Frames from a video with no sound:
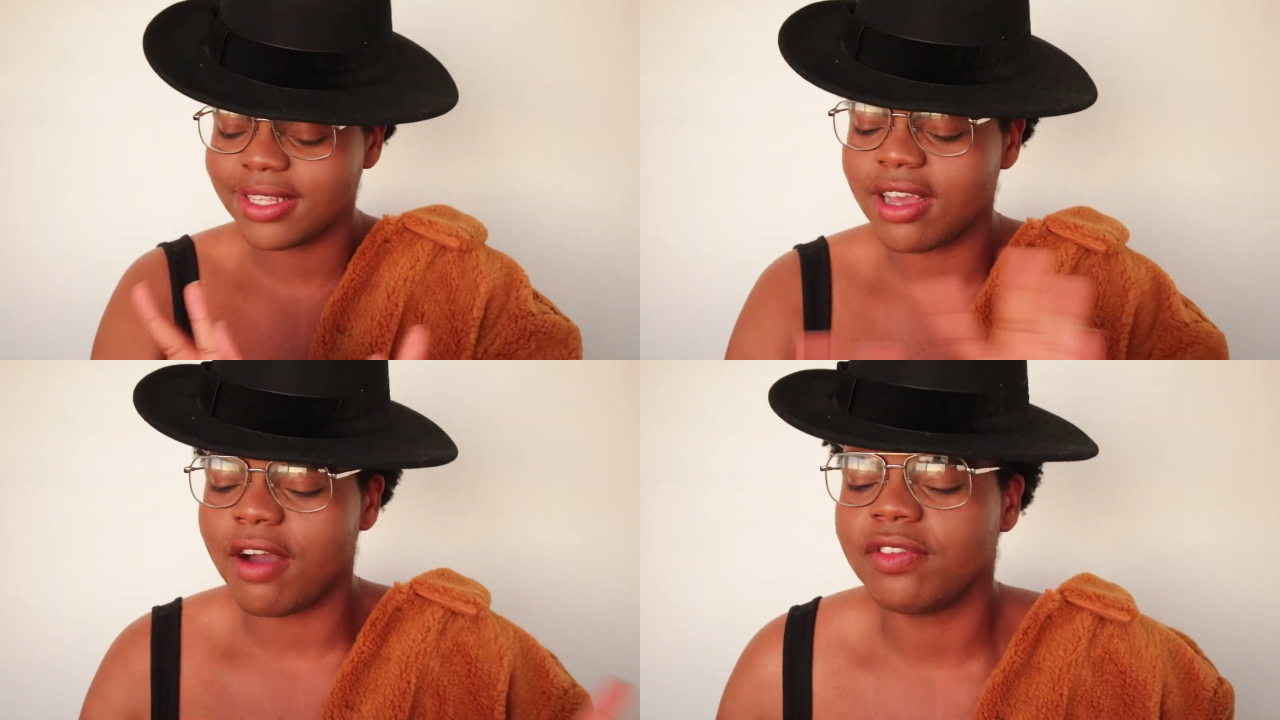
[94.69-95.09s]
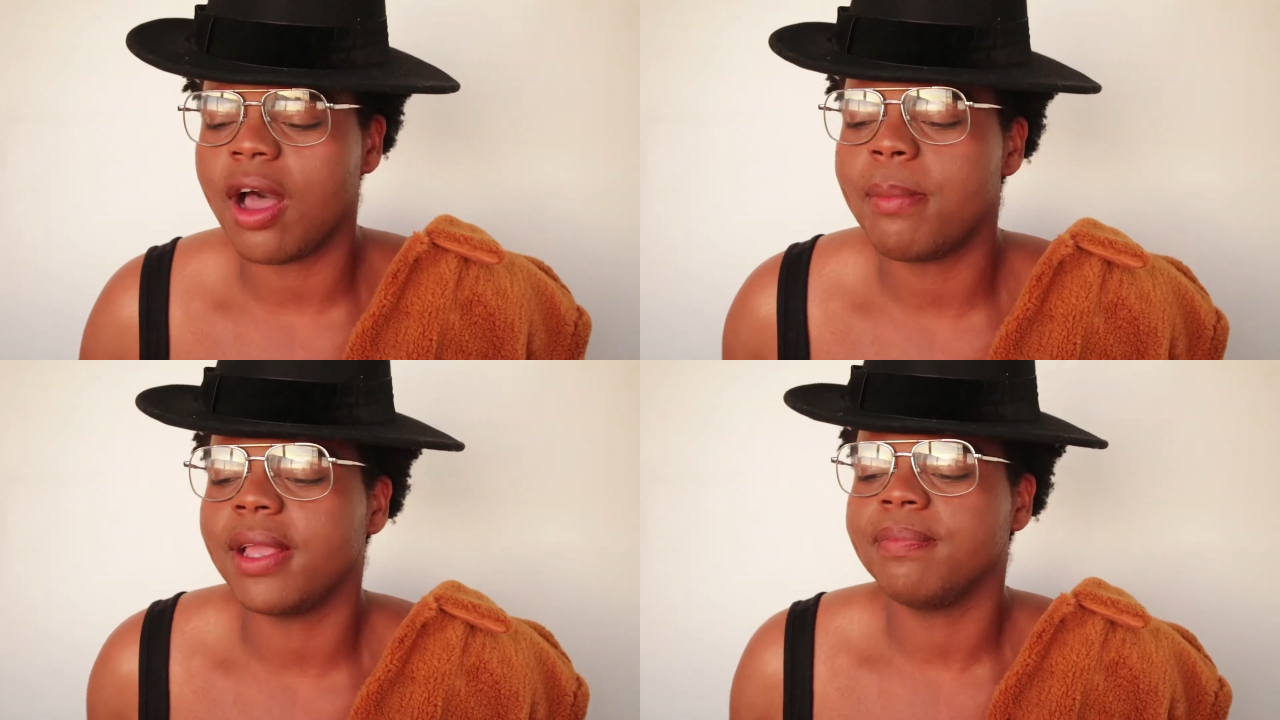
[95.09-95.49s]
off
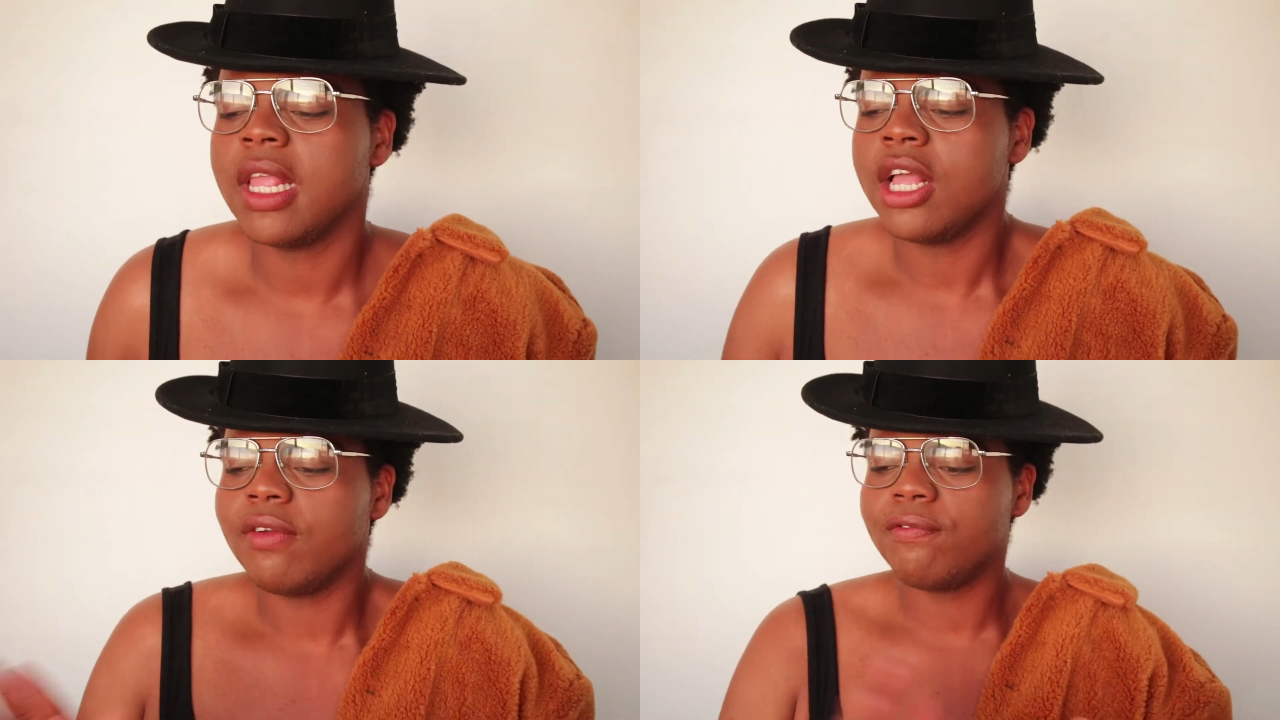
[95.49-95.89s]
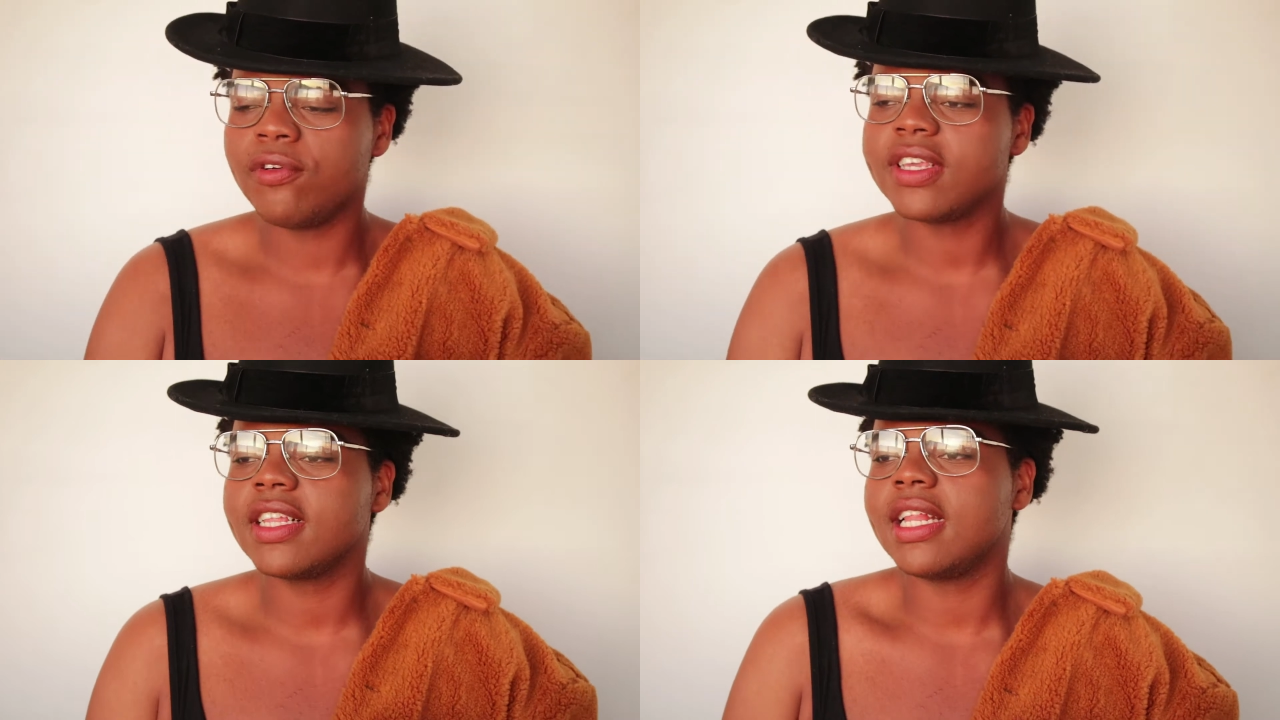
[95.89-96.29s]
topic.
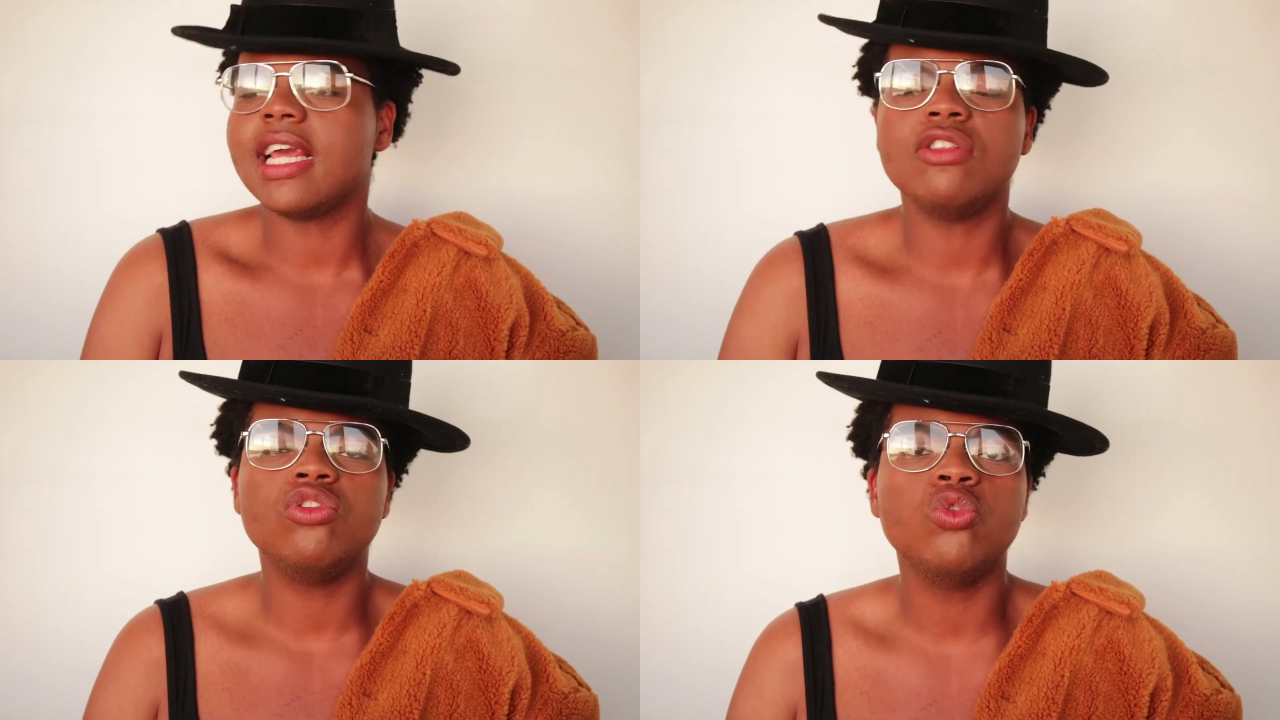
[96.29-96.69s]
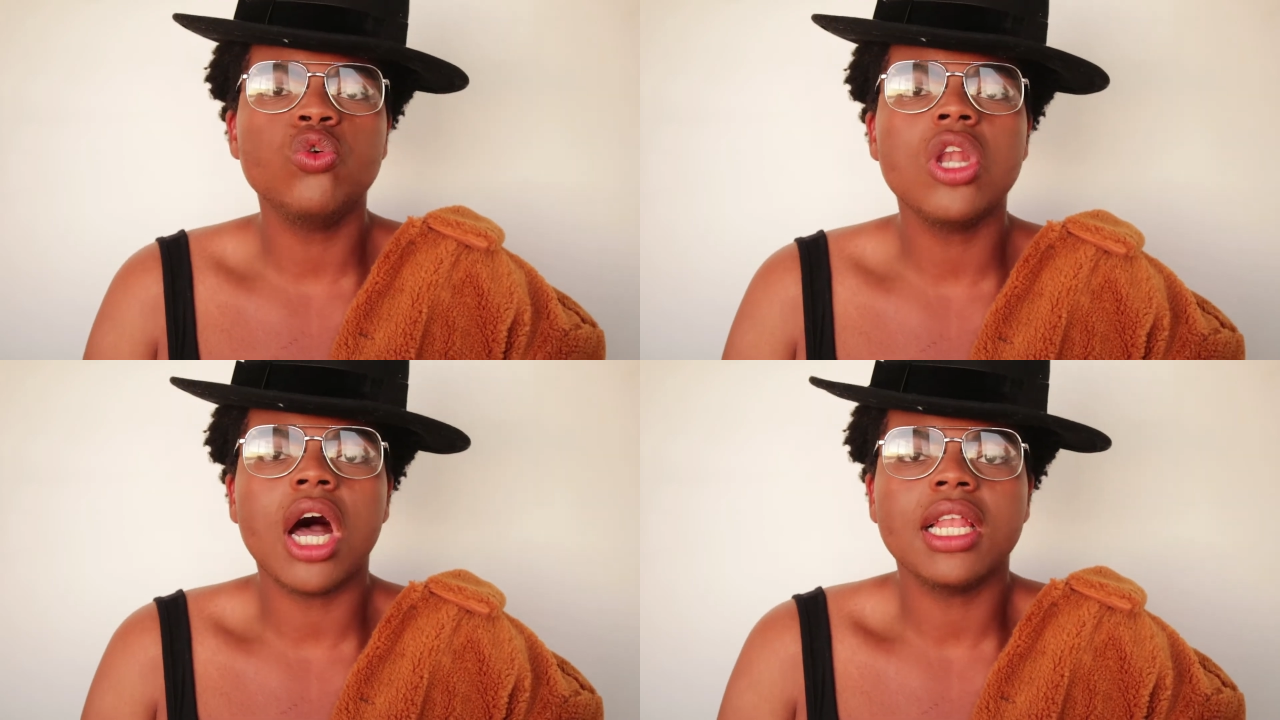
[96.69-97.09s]
First thing that I
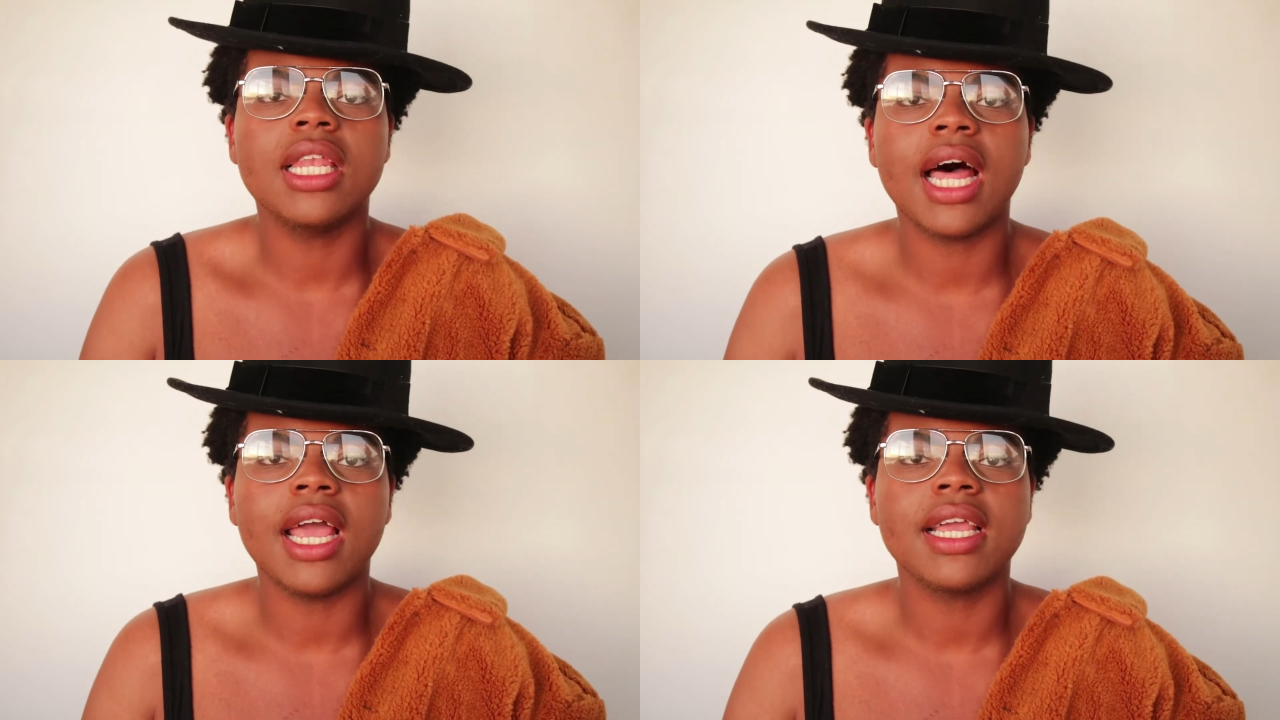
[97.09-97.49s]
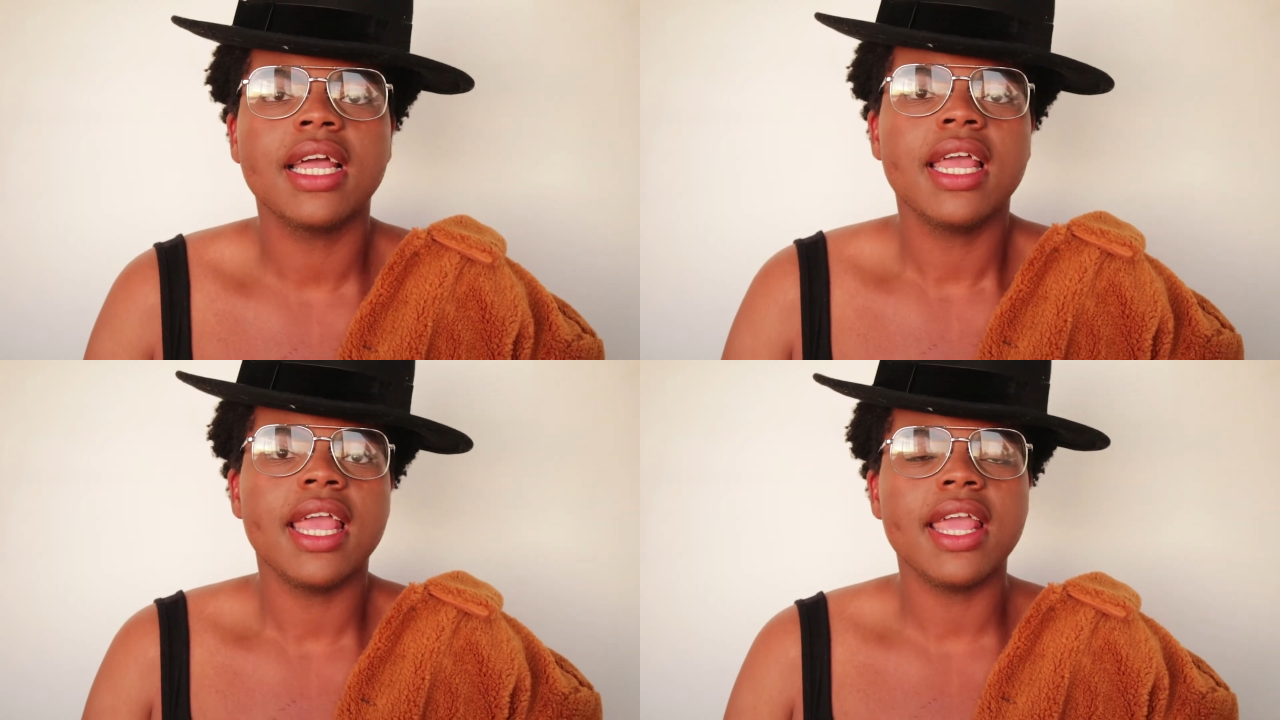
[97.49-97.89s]
do not like
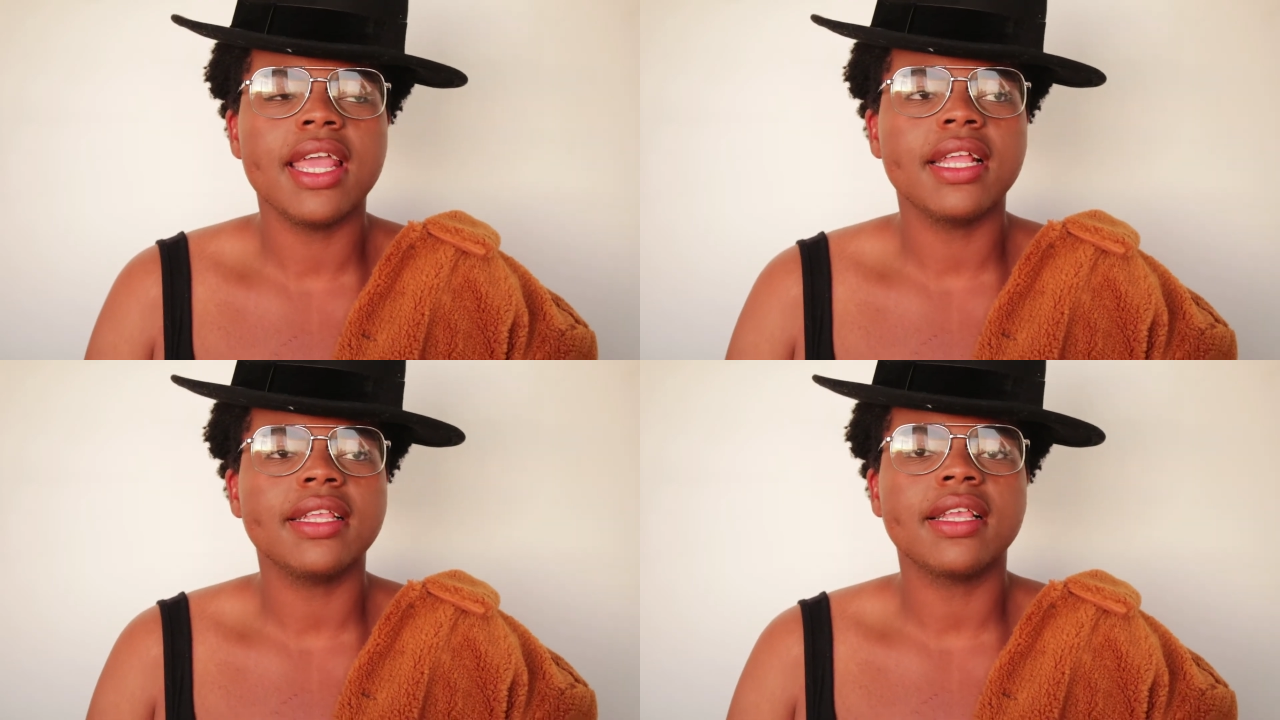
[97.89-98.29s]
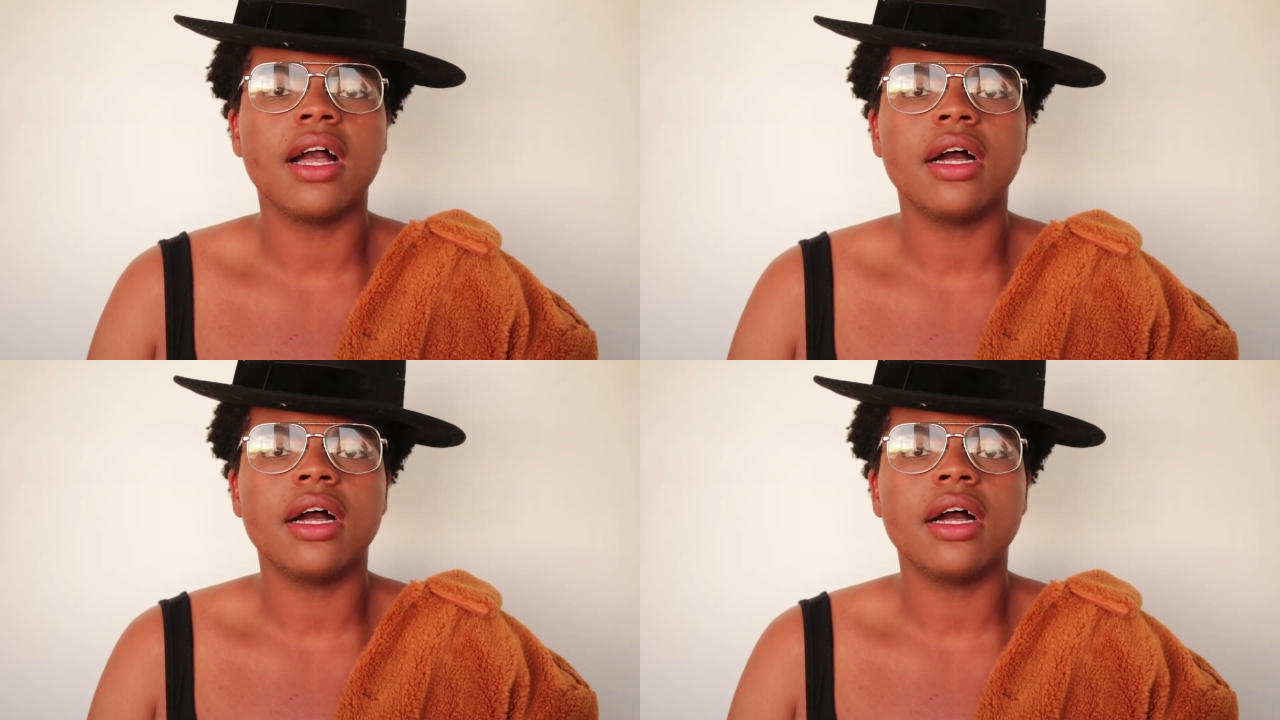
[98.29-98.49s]
is